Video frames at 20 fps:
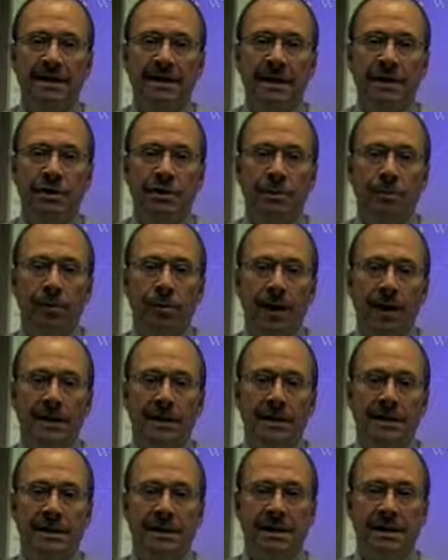teaching
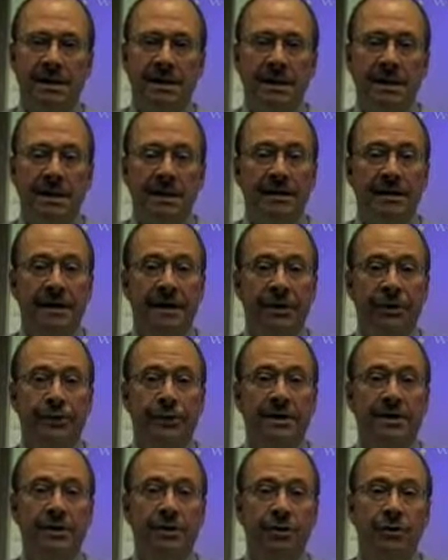practices that are
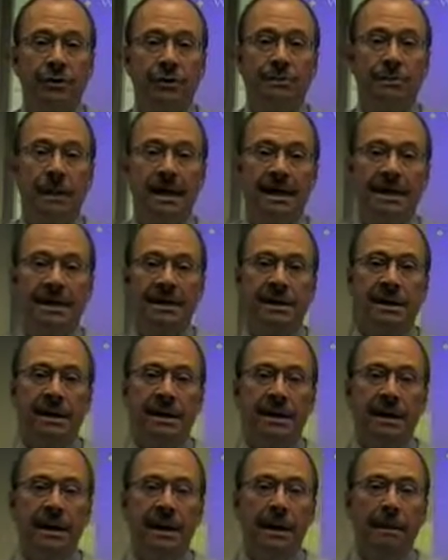research-based.
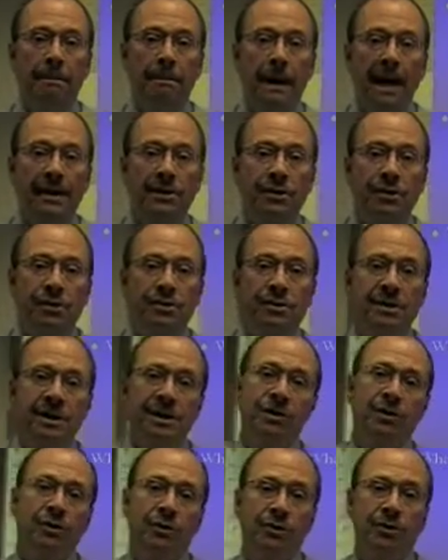Master
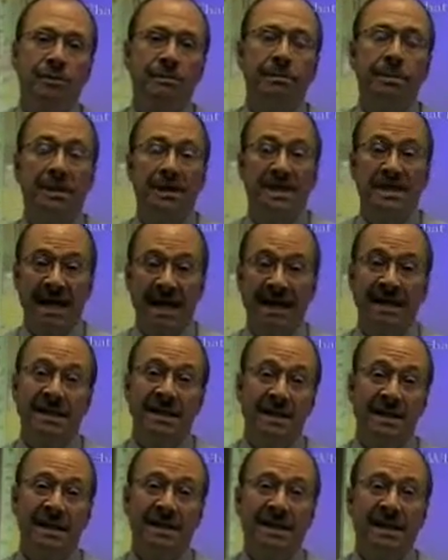teachers possess
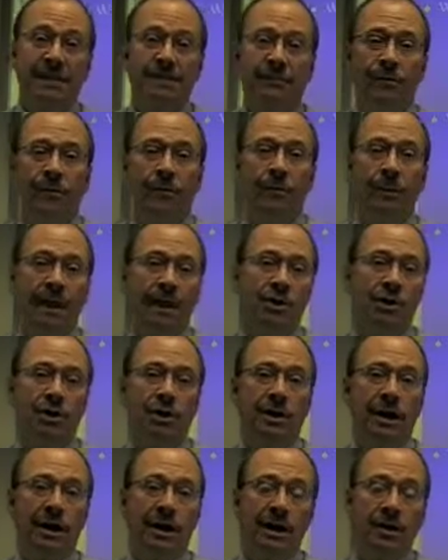this
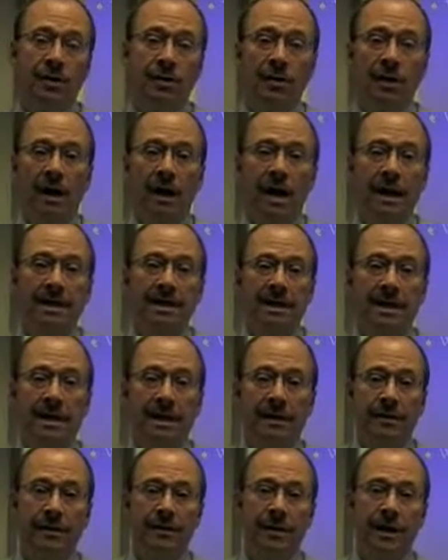information and can utilize it
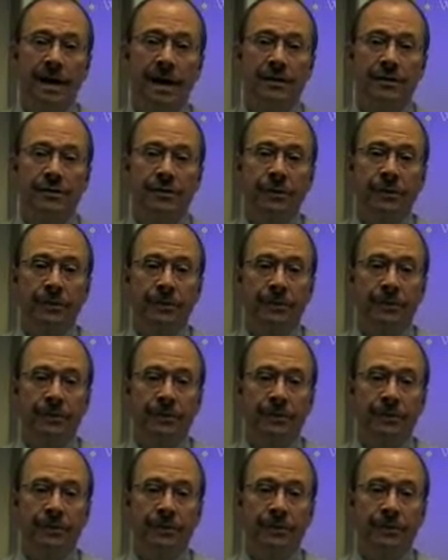in their classroom.